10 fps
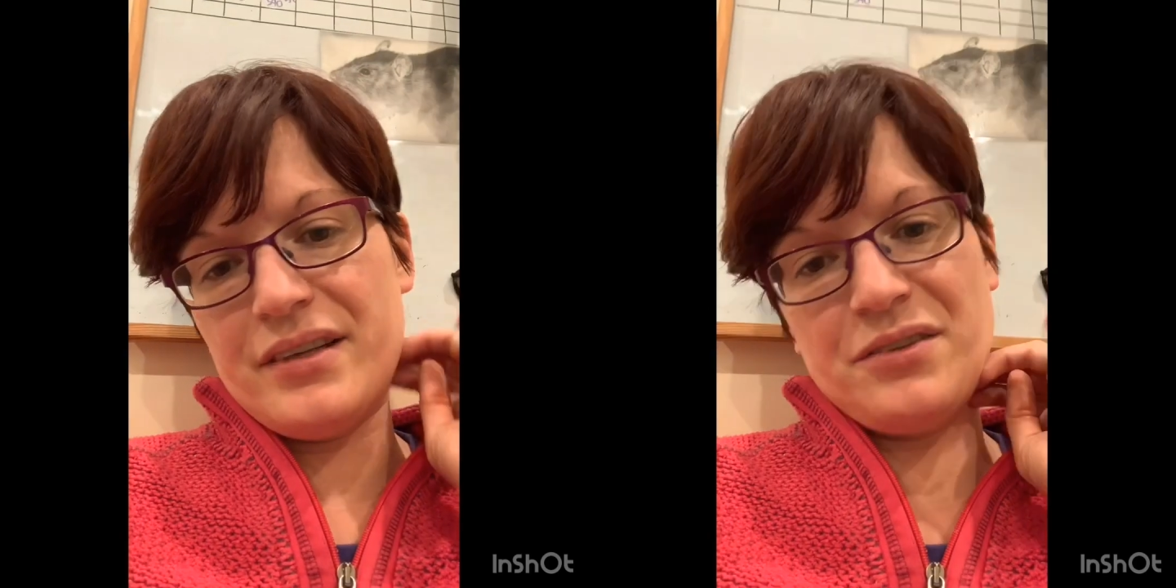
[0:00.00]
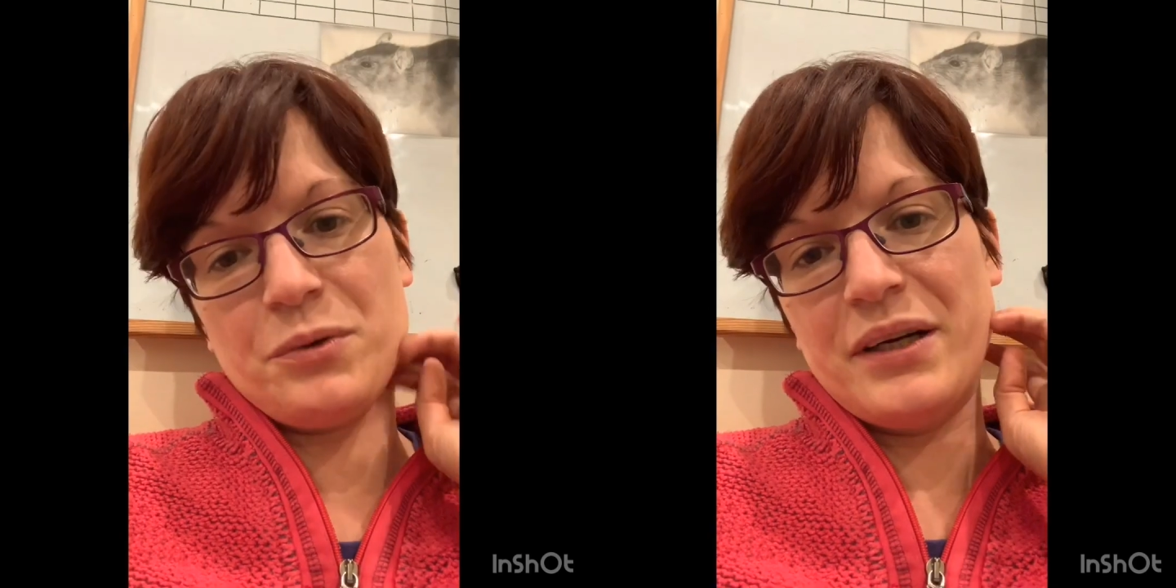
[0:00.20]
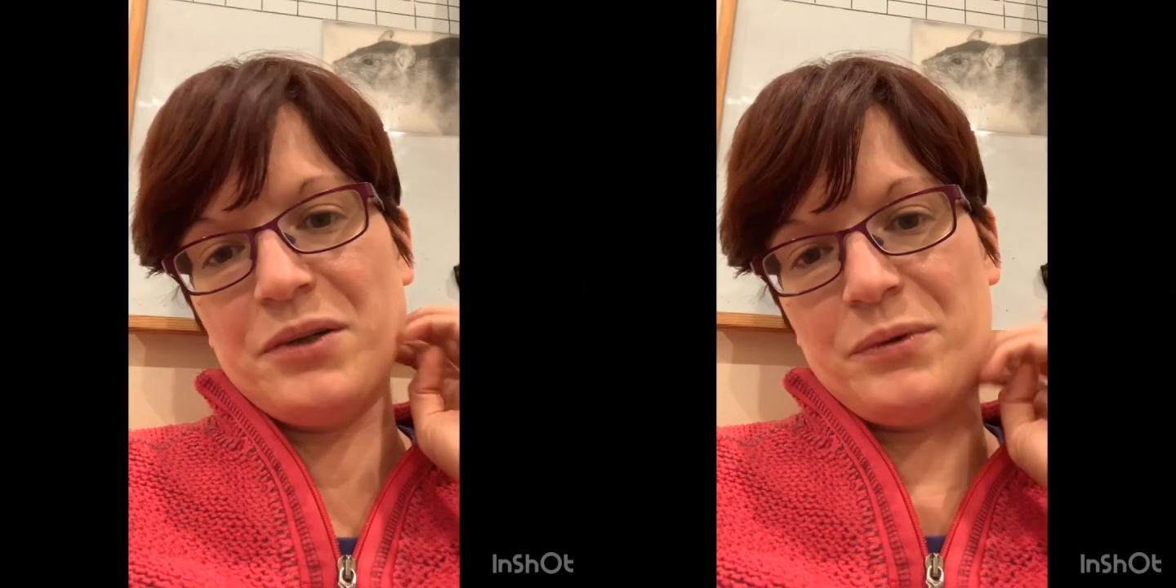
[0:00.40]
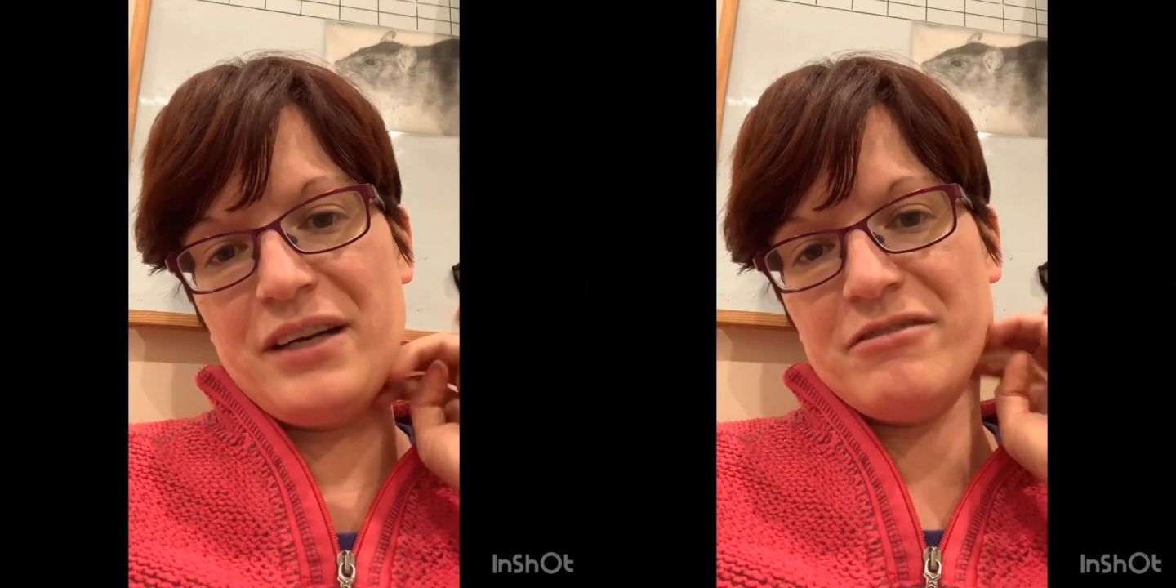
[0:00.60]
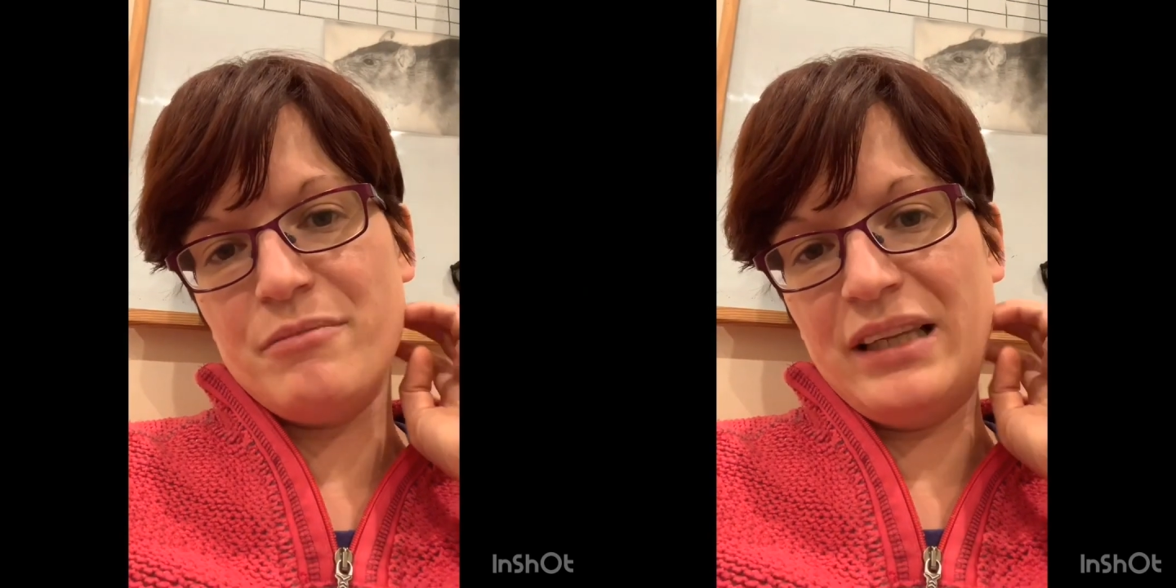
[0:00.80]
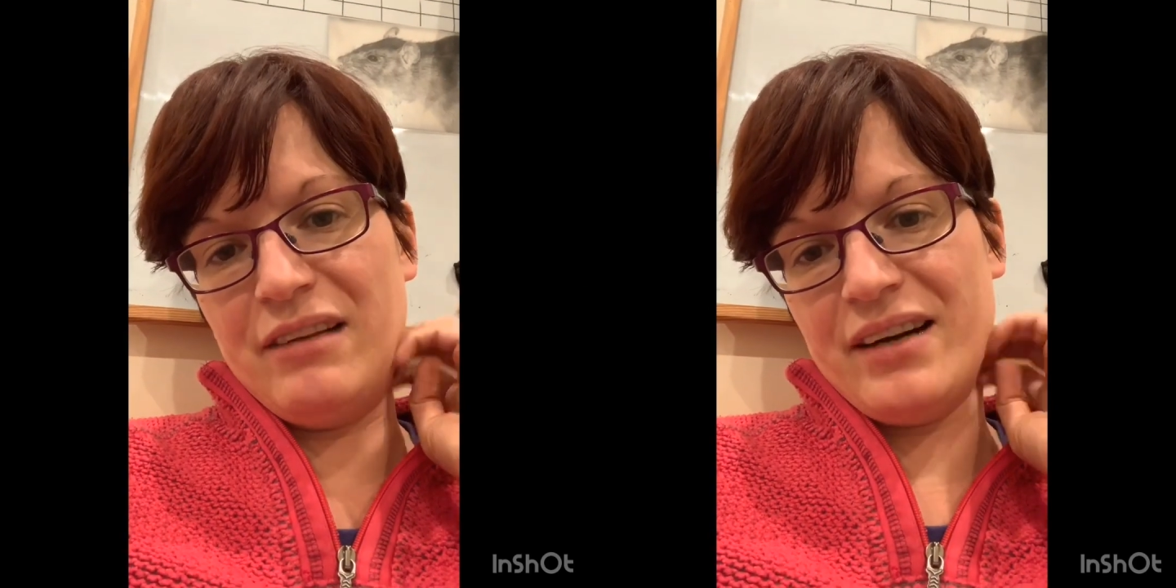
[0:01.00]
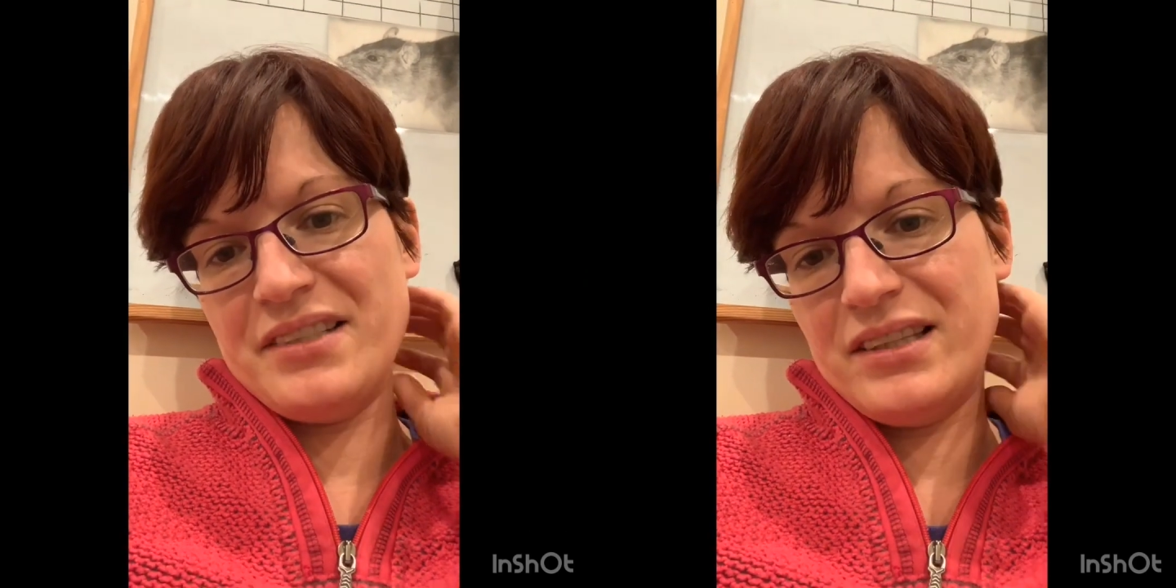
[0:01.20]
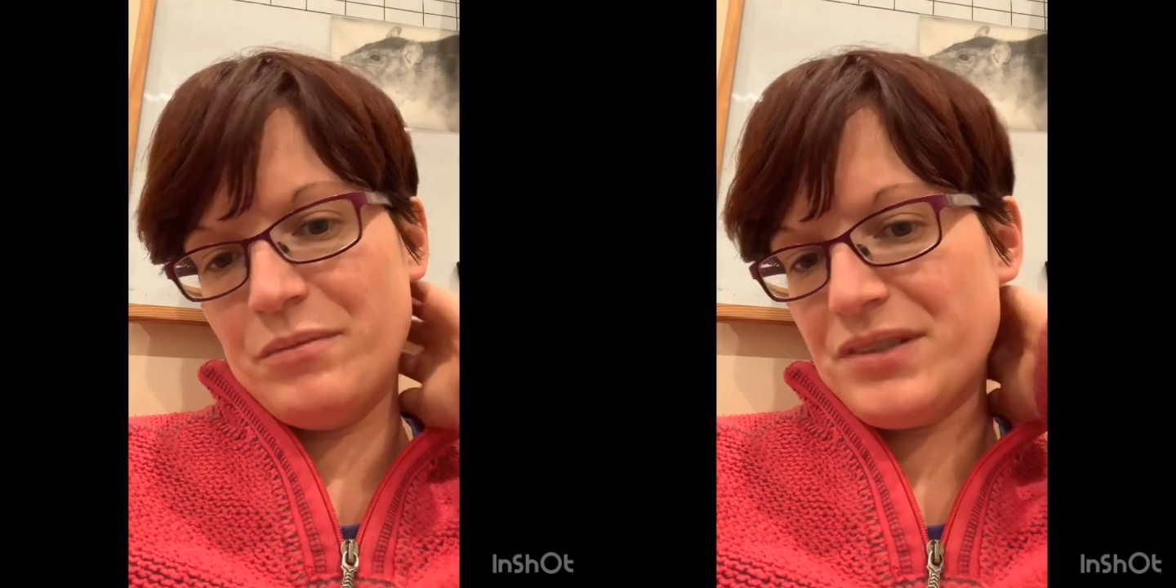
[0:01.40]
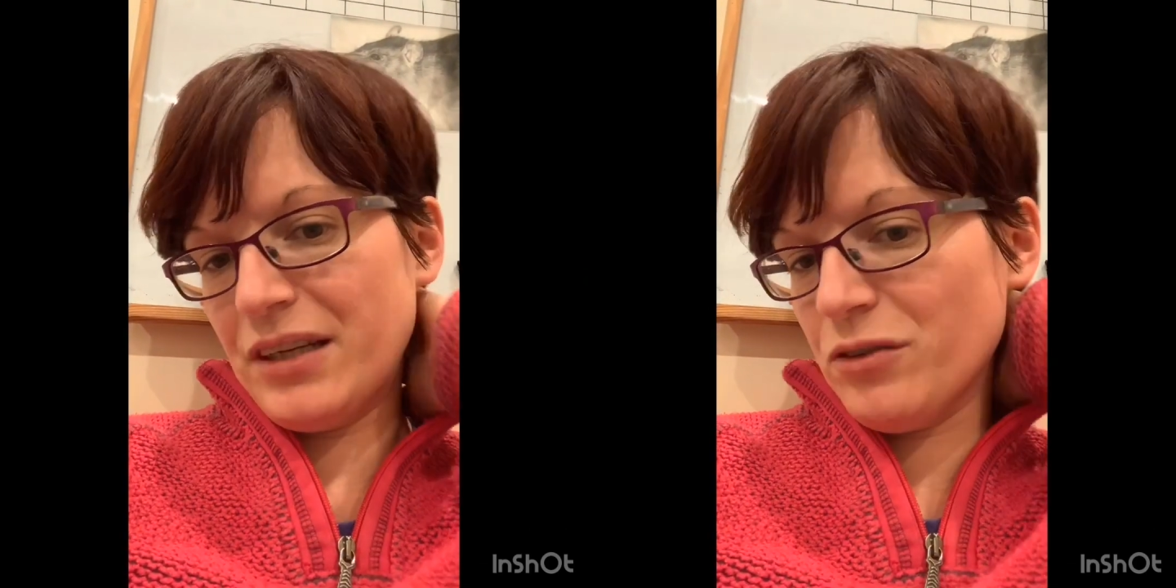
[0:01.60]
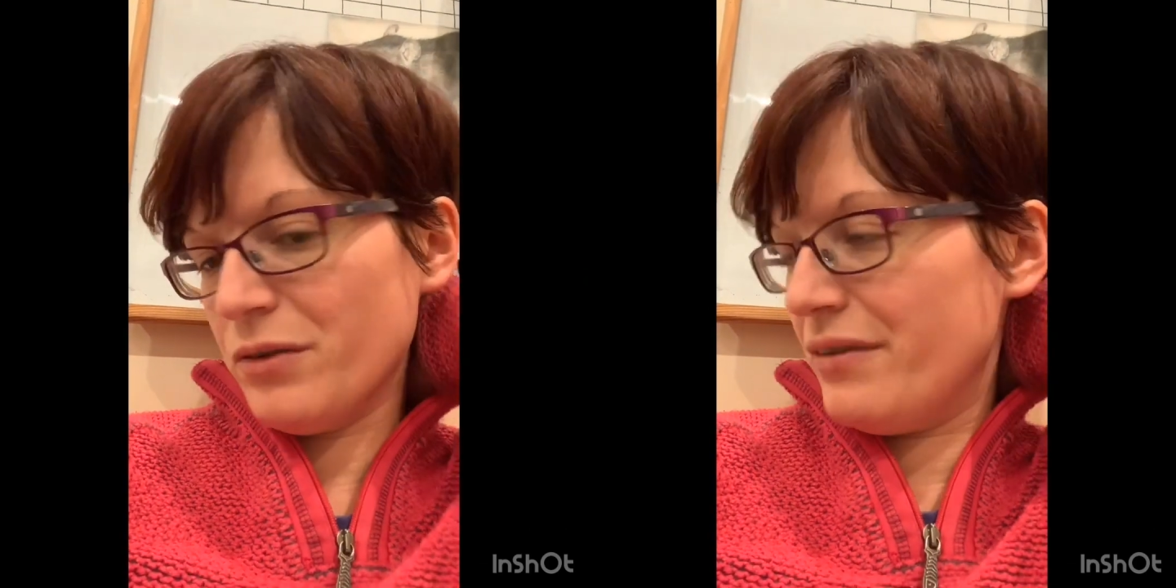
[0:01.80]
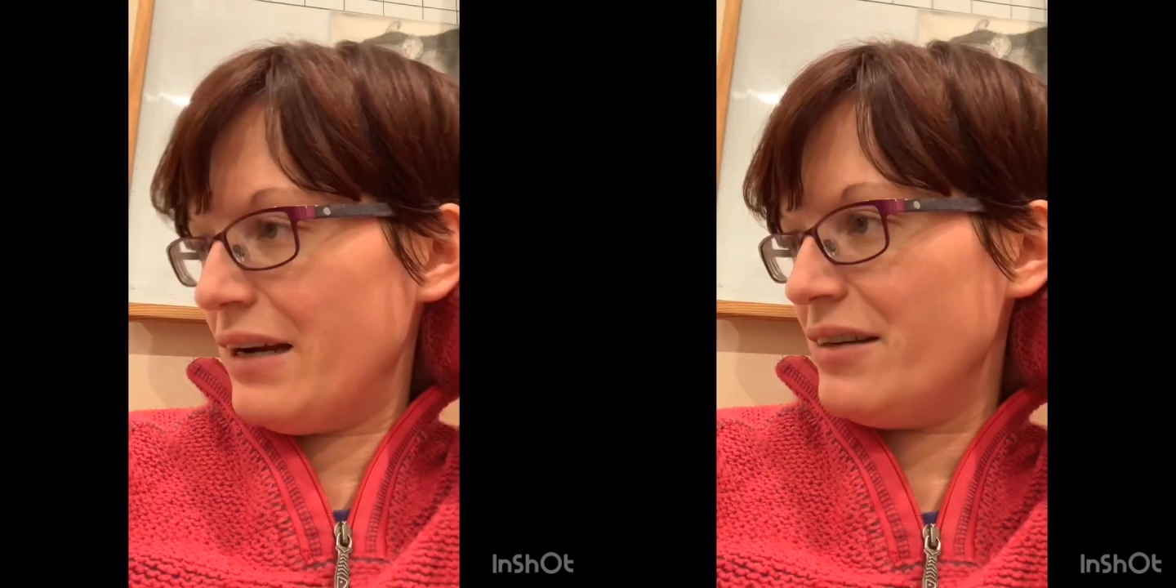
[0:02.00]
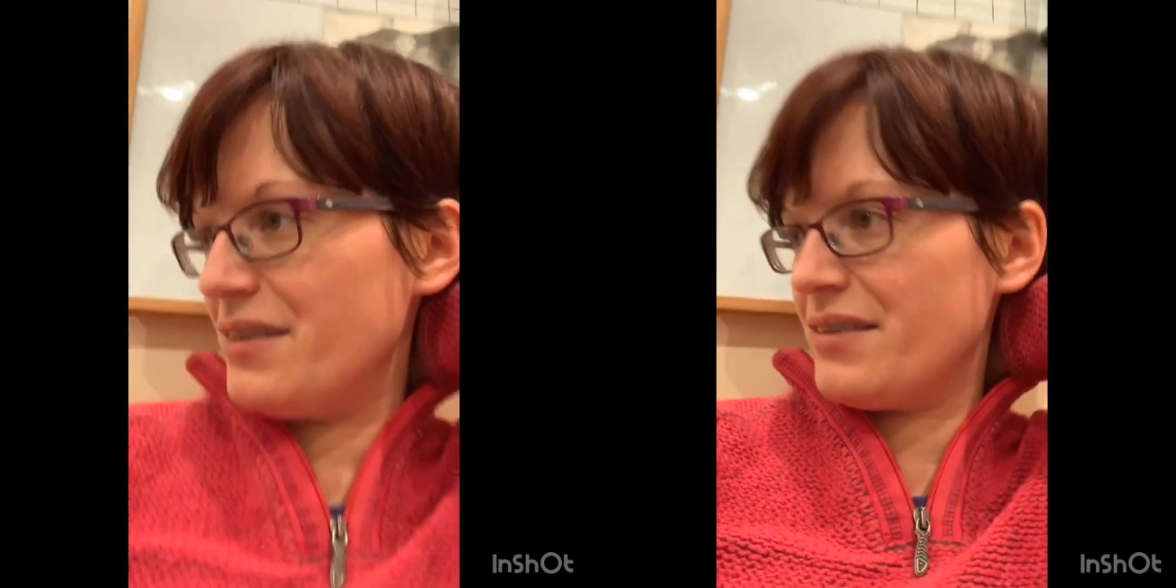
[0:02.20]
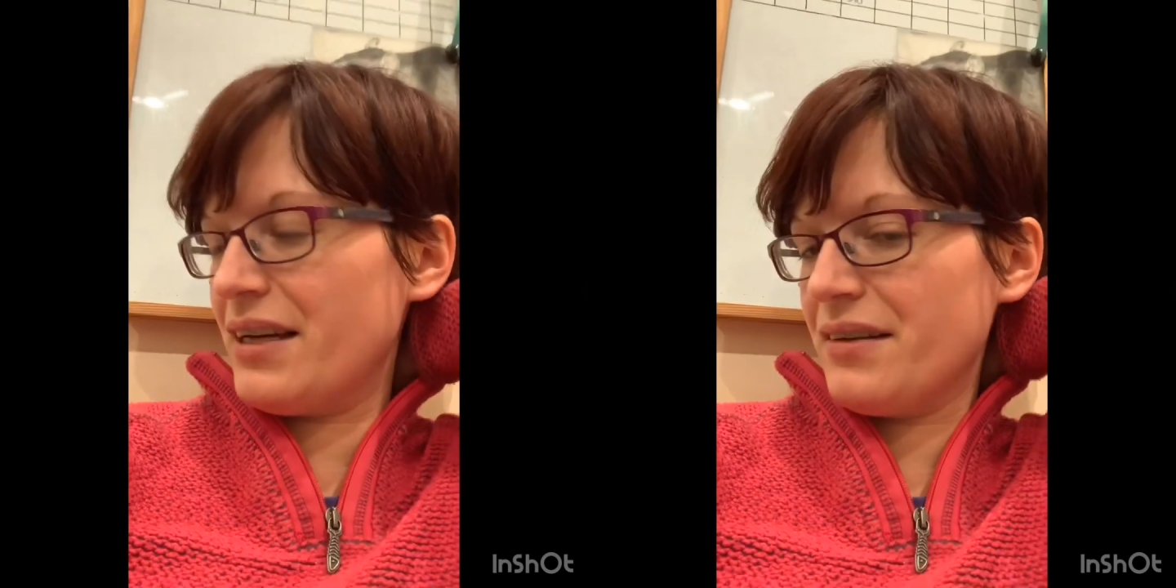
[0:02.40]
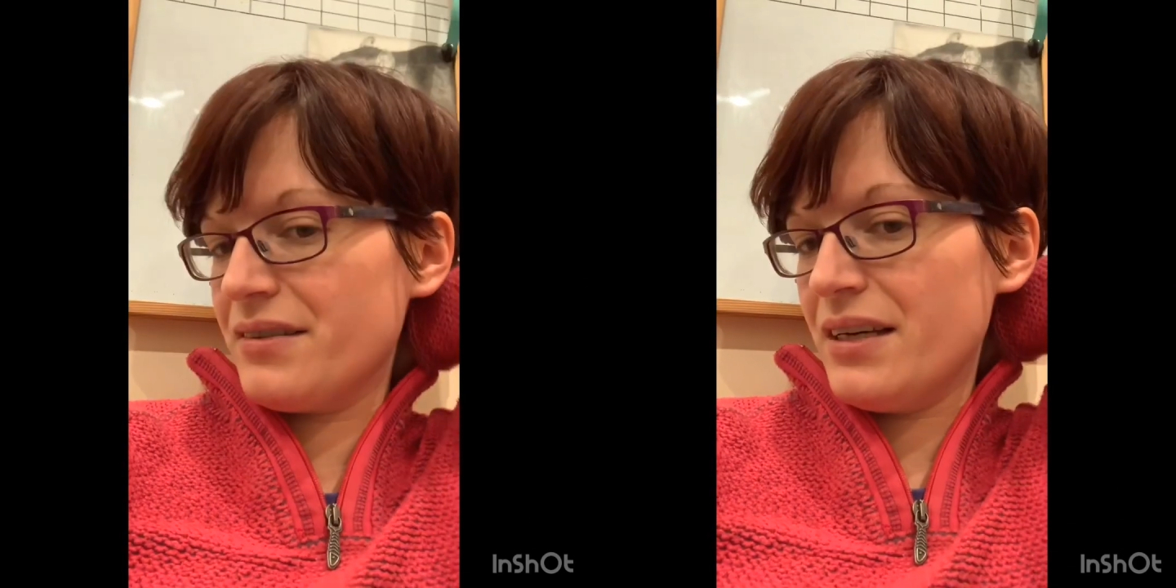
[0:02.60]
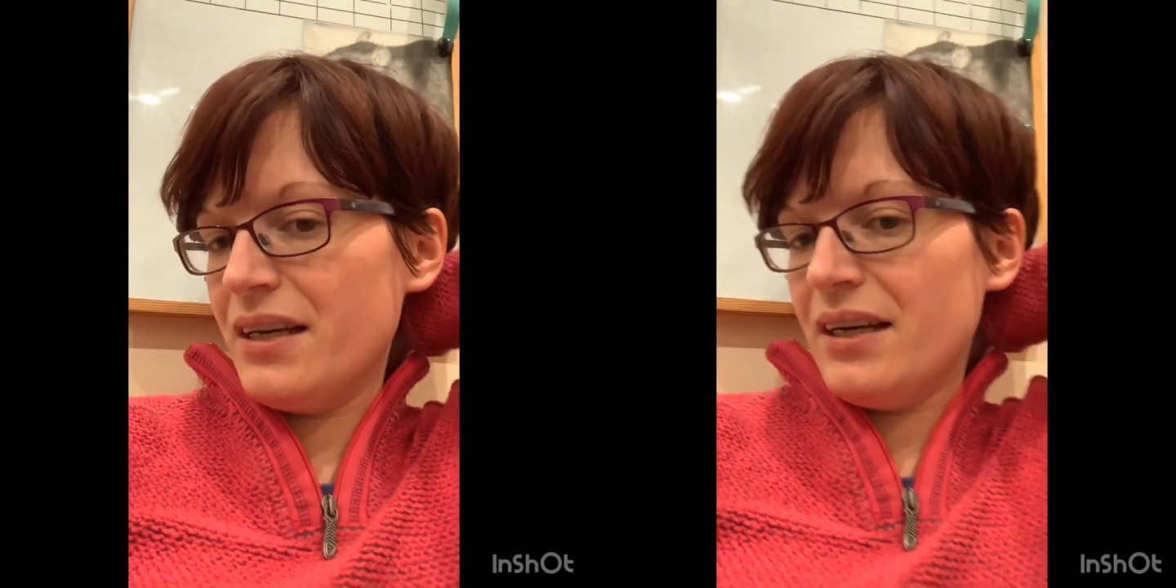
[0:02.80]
That's quite a good way of familiarising themselves with various things.